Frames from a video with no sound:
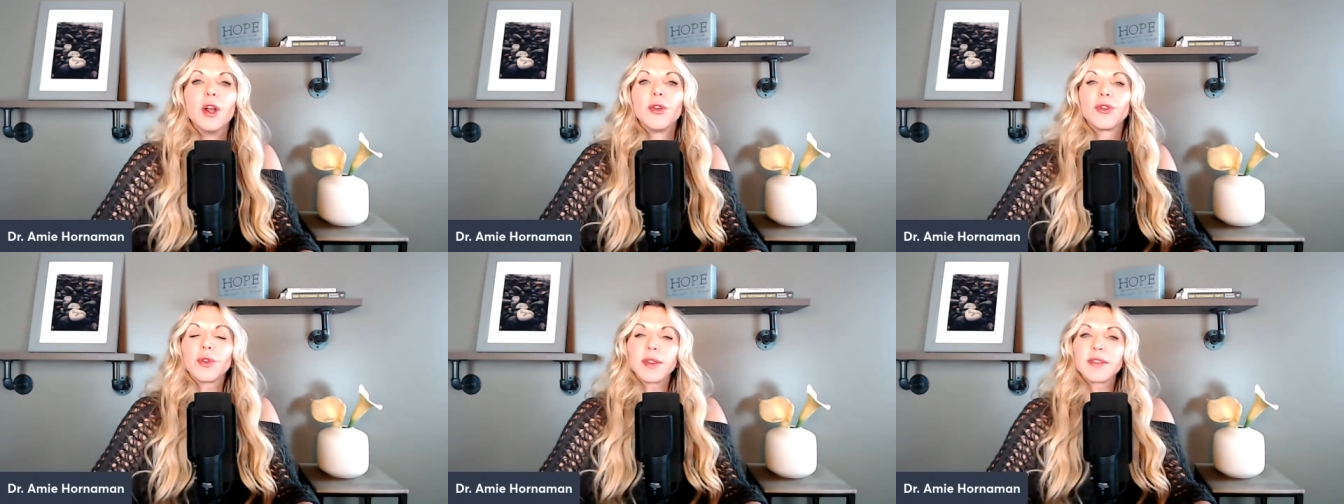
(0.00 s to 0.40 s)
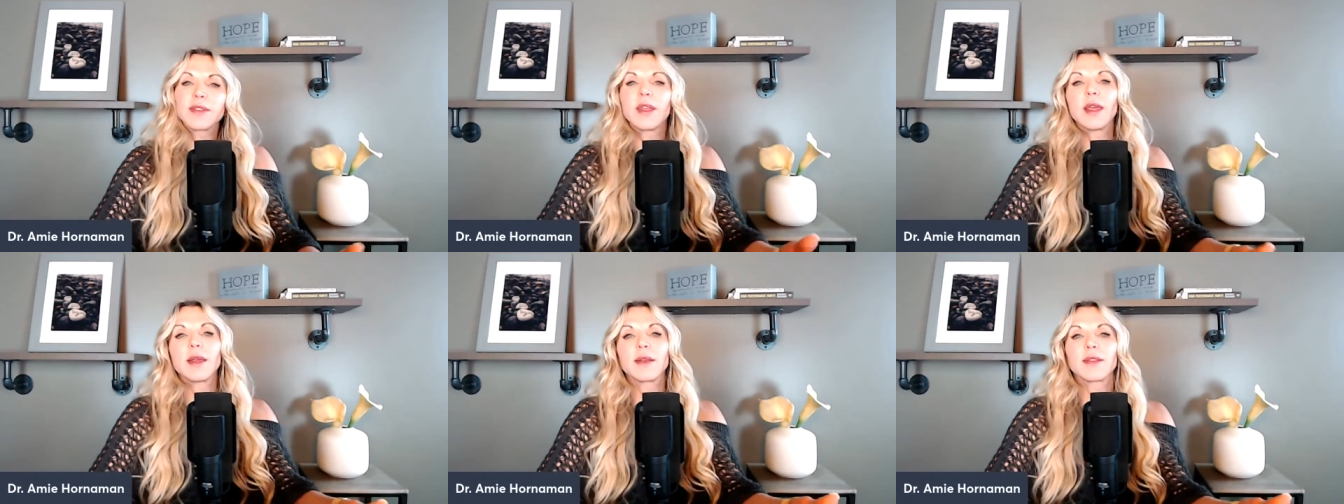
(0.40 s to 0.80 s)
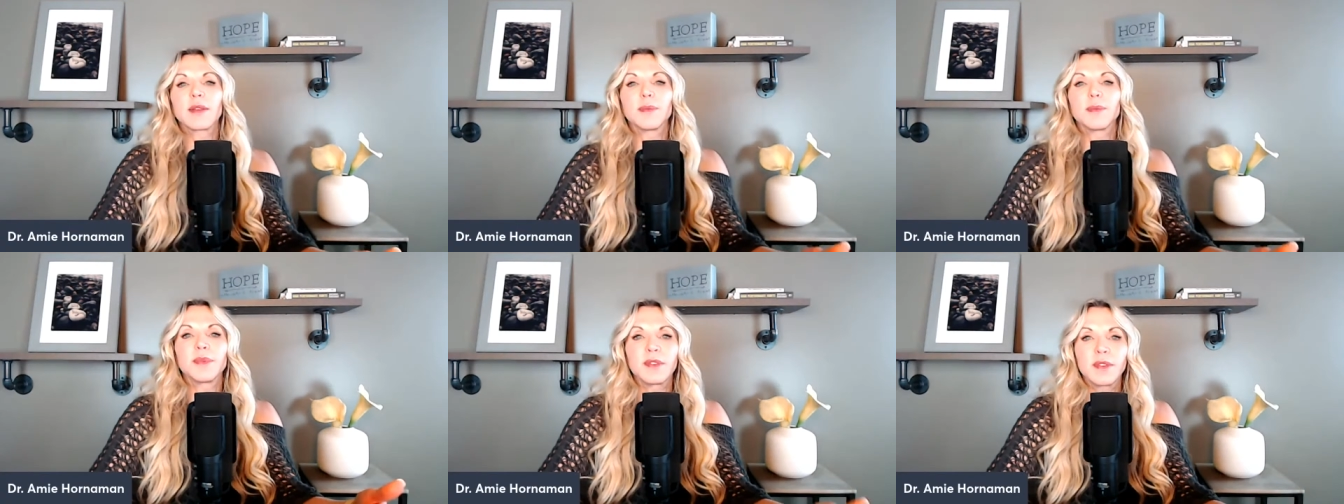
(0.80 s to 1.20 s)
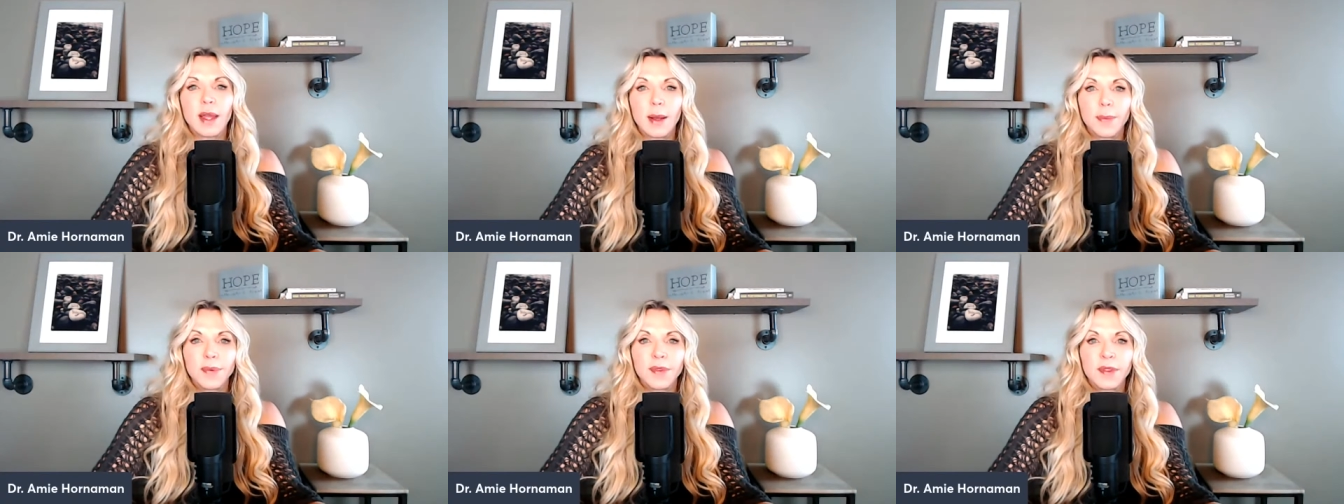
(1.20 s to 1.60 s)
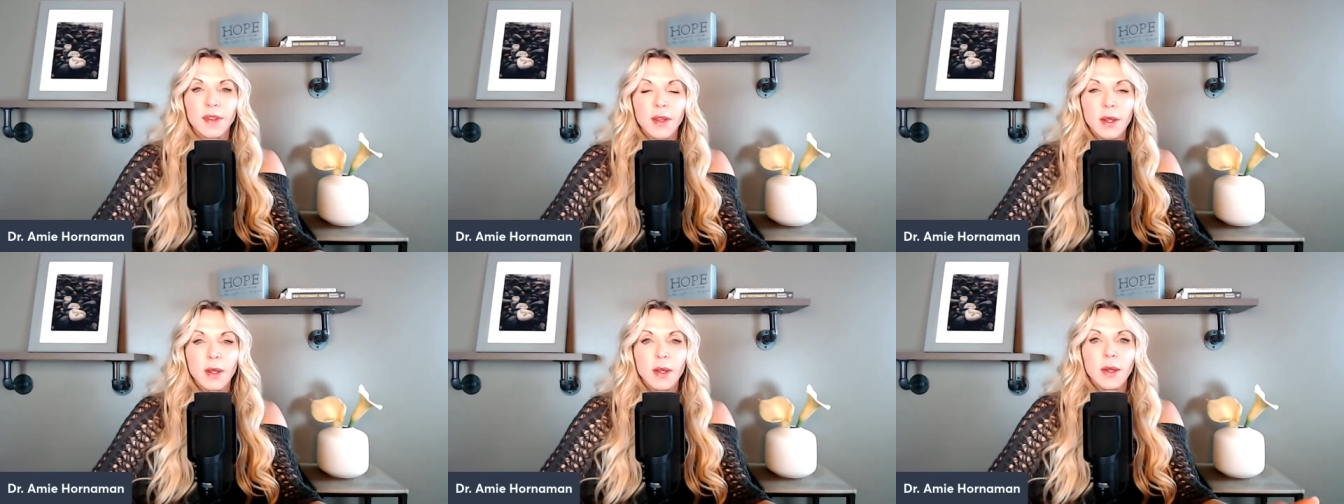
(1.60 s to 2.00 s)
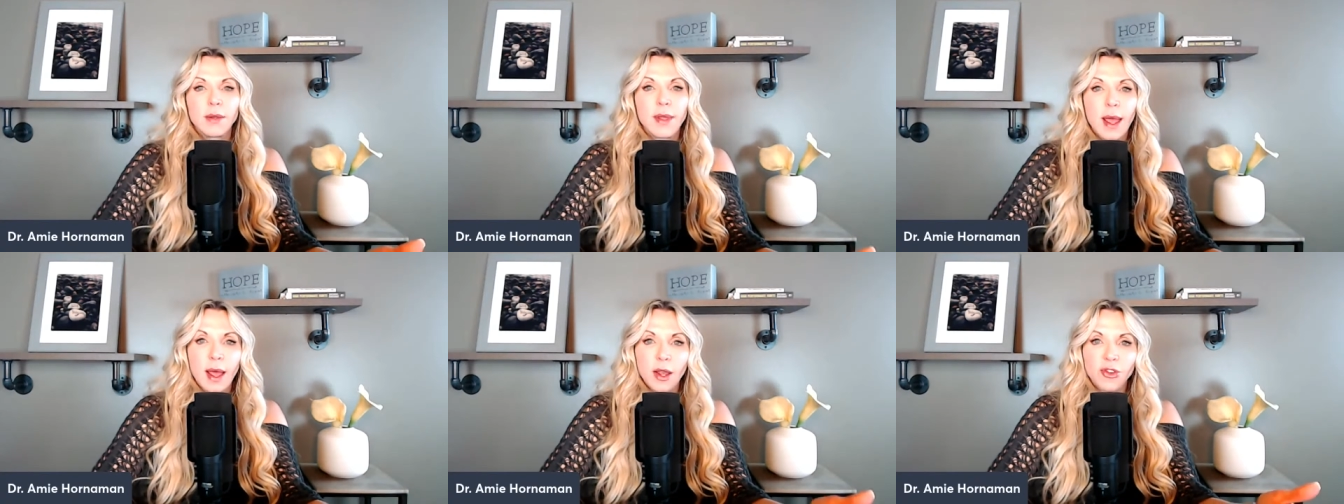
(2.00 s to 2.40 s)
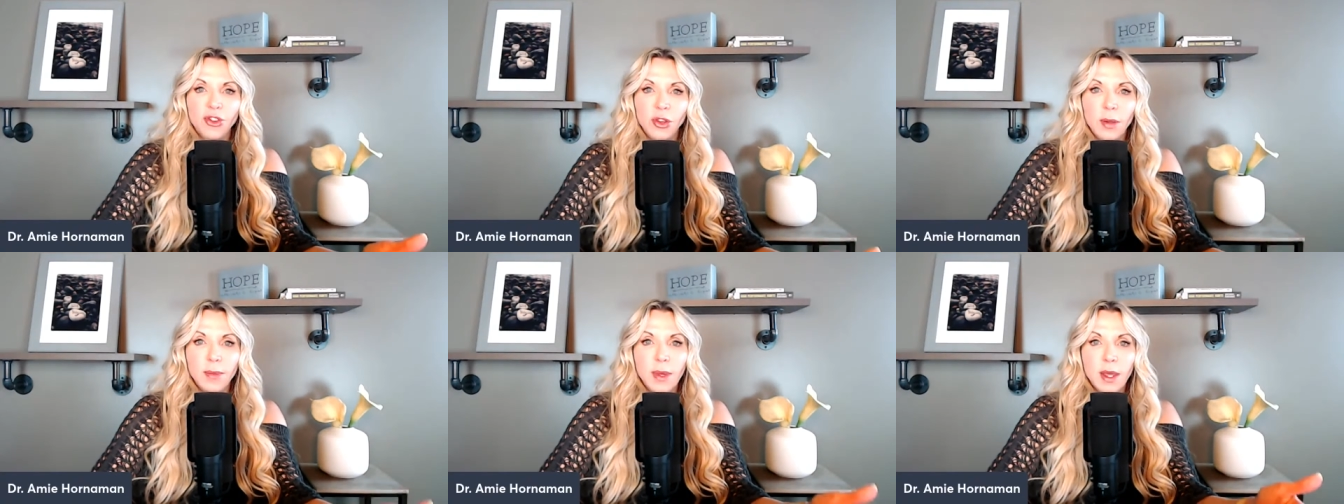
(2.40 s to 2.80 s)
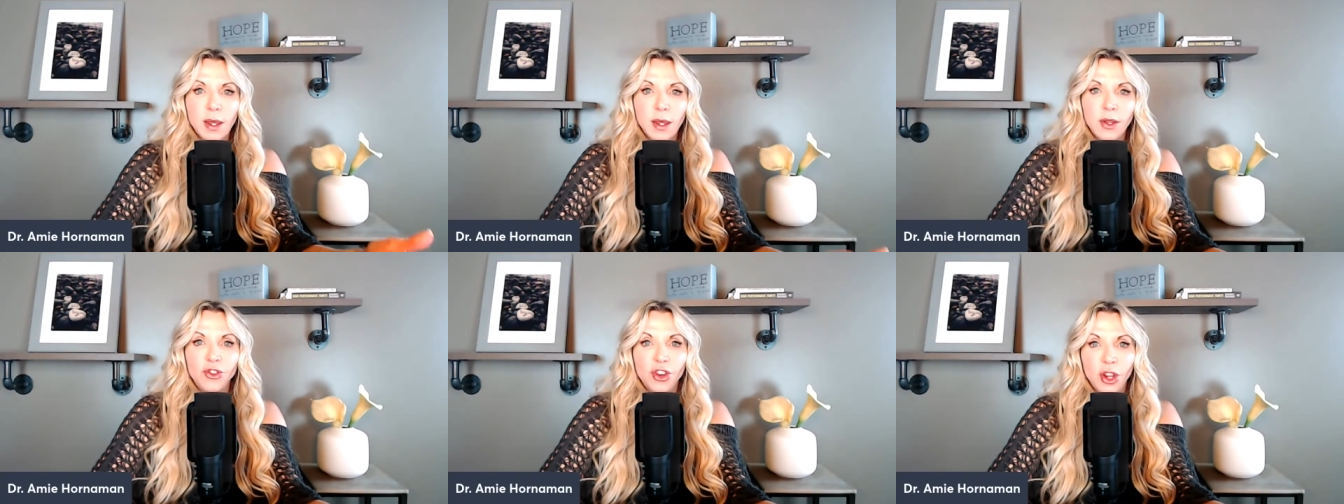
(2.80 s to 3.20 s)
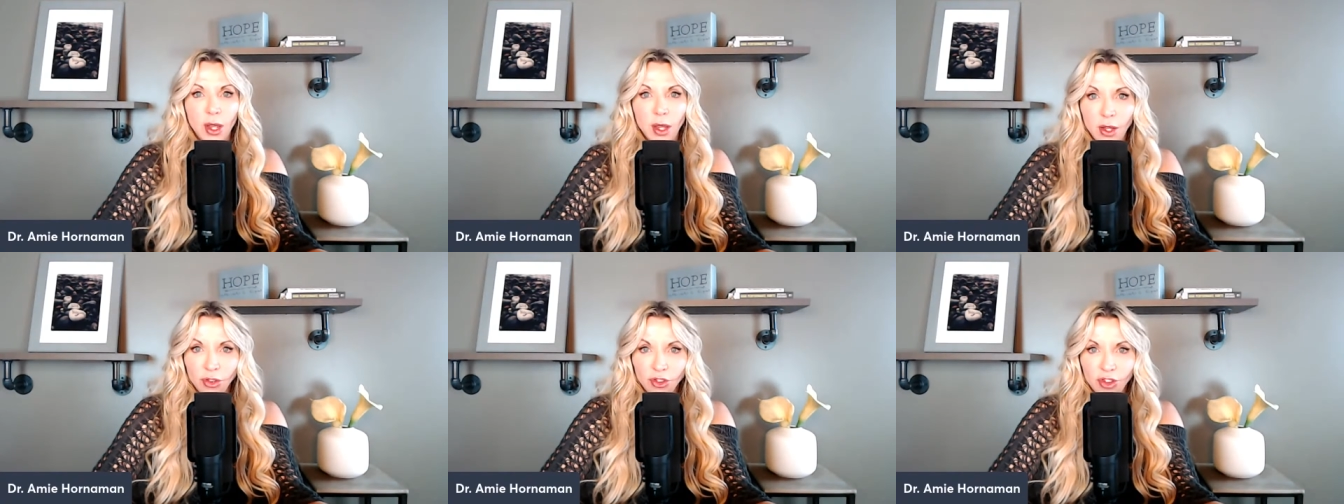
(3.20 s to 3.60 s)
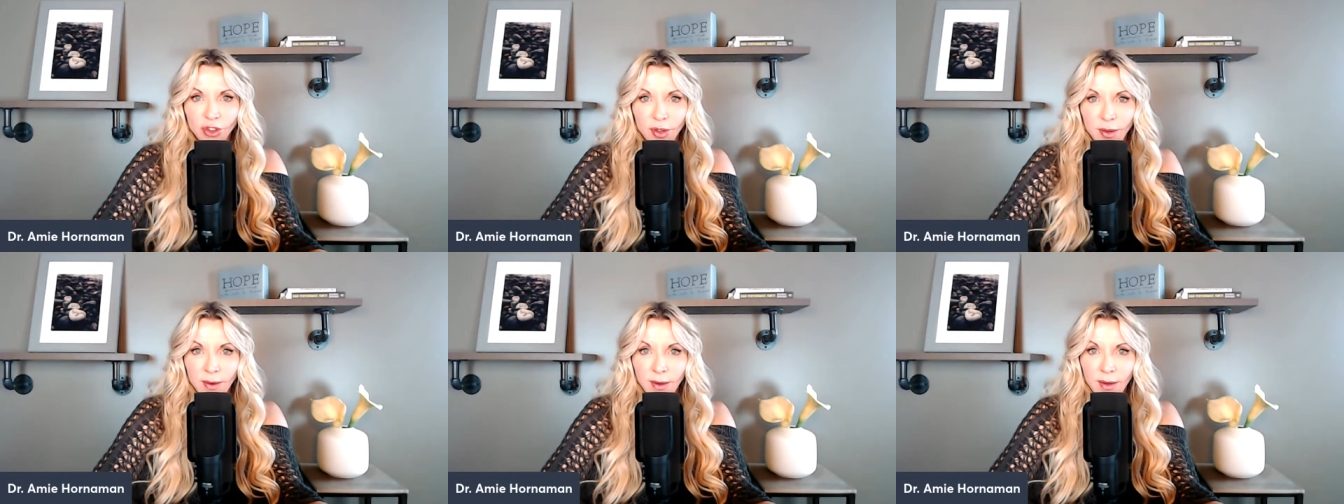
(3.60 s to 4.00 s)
So let's take some steps to actually make change.